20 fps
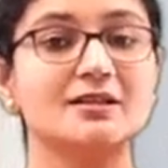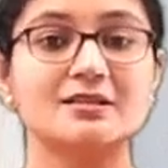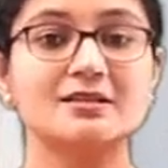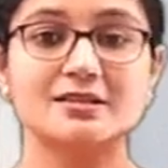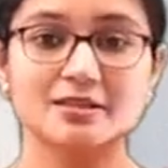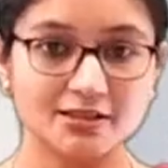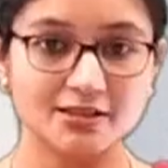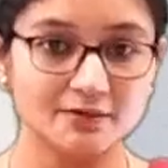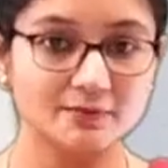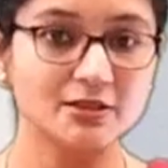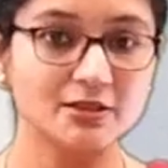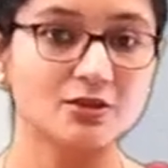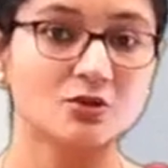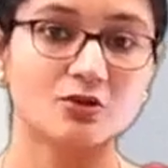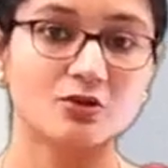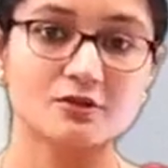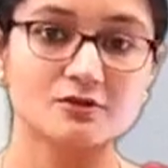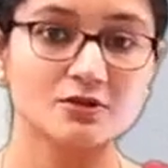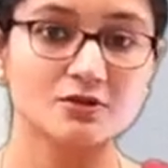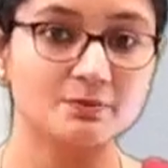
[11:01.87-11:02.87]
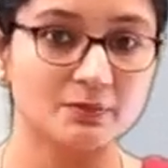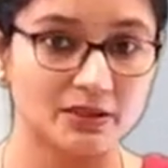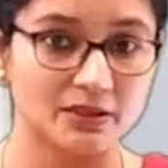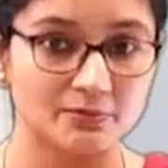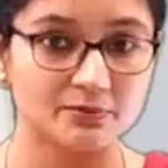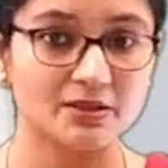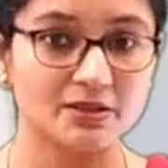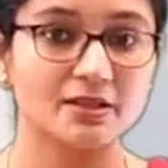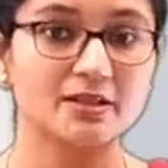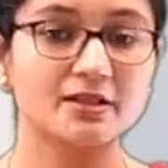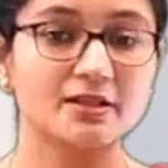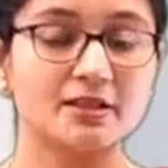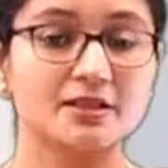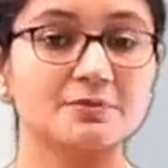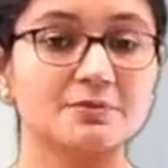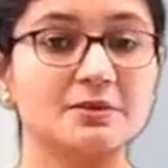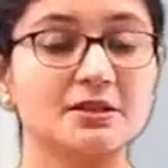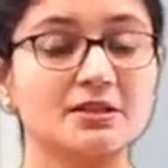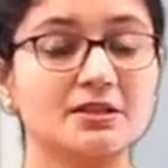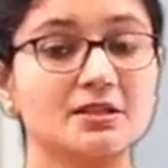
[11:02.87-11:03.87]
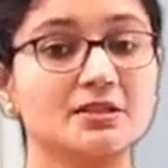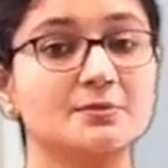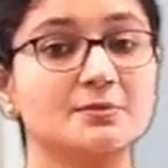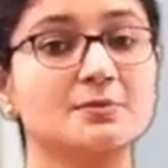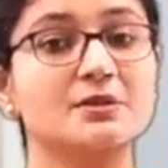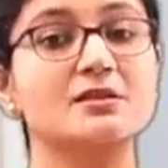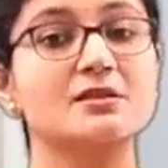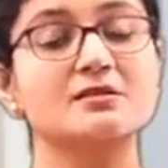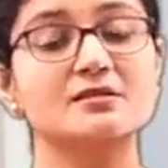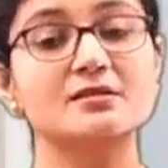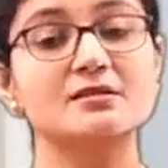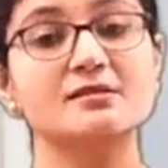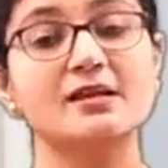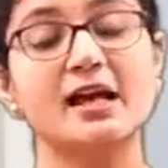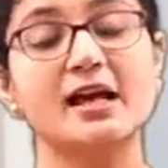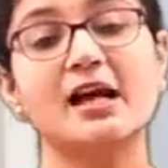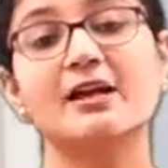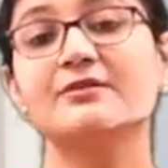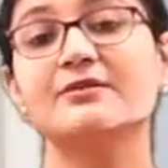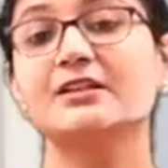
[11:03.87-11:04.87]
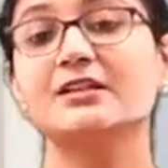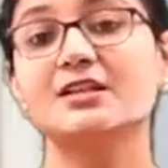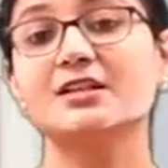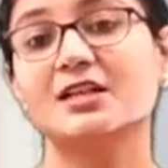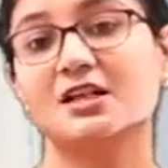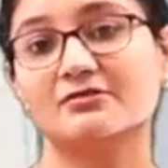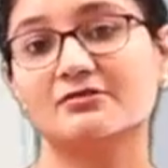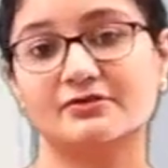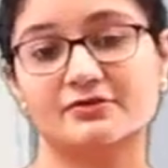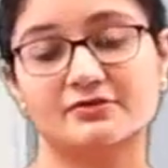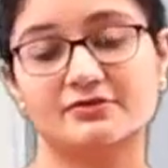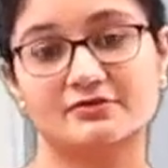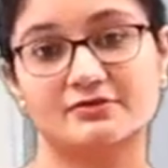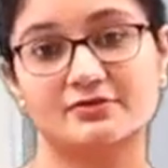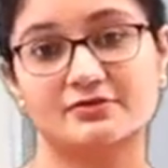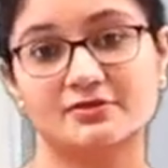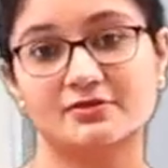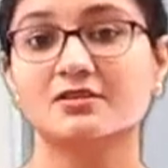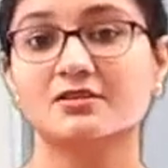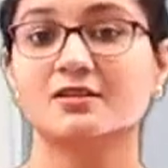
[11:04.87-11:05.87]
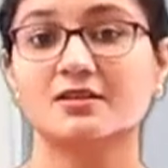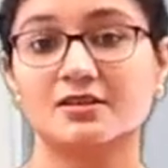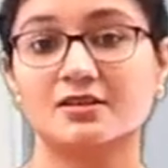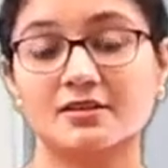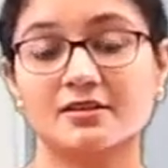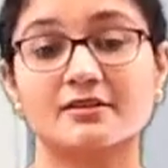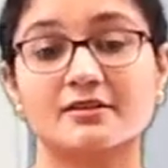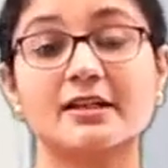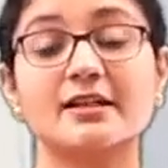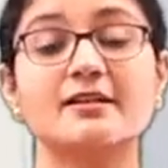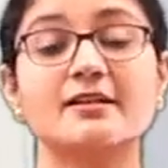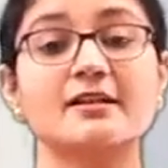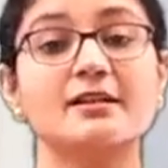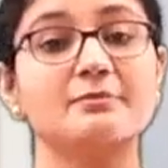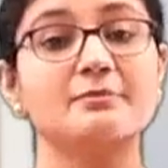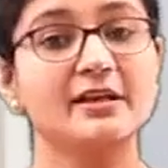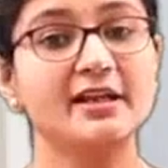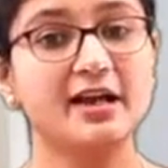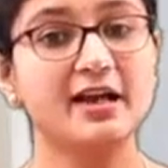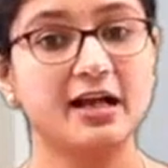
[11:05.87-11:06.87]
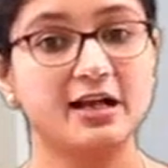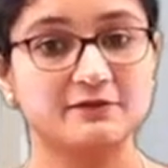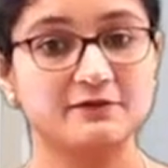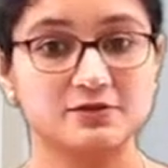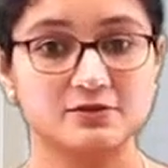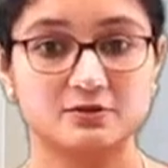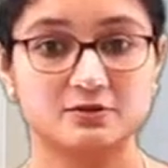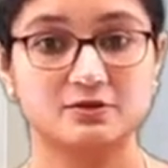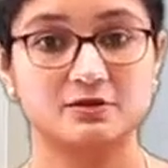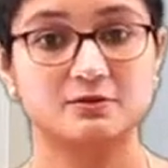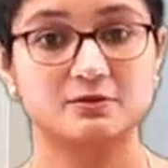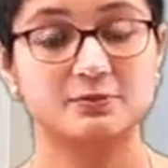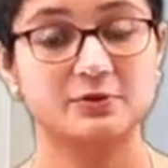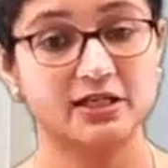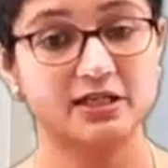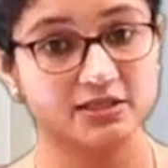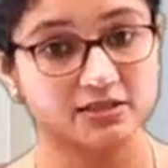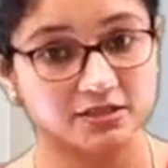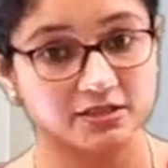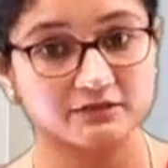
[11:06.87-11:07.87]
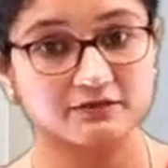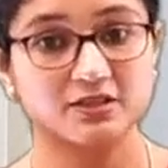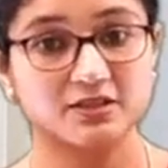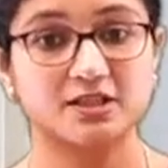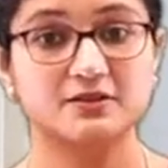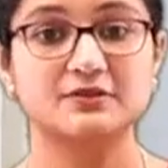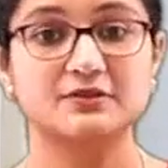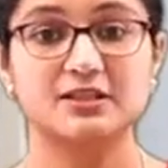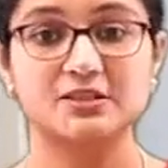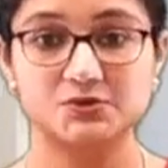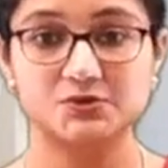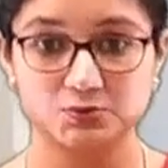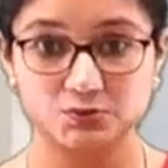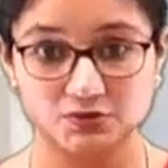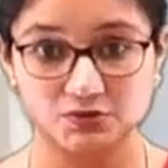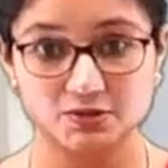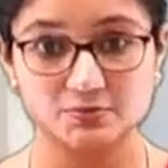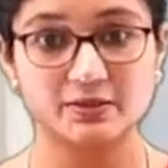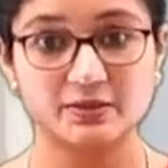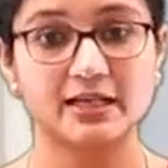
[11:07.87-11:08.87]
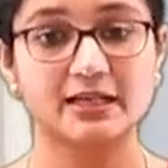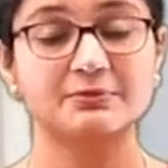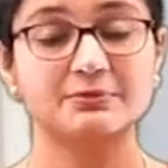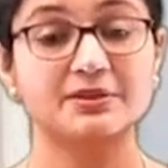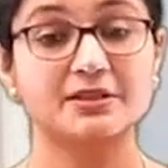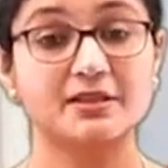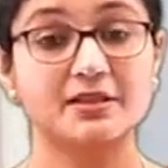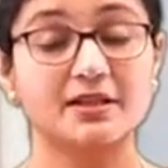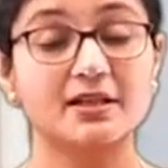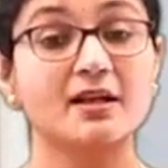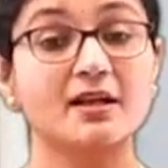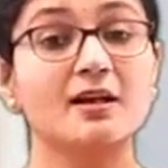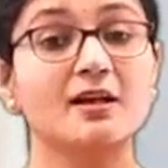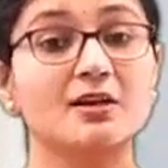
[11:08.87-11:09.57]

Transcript: TB also, pulmonary TB, that the person is having cough, right? He may have productive cough, that is sputum can be there.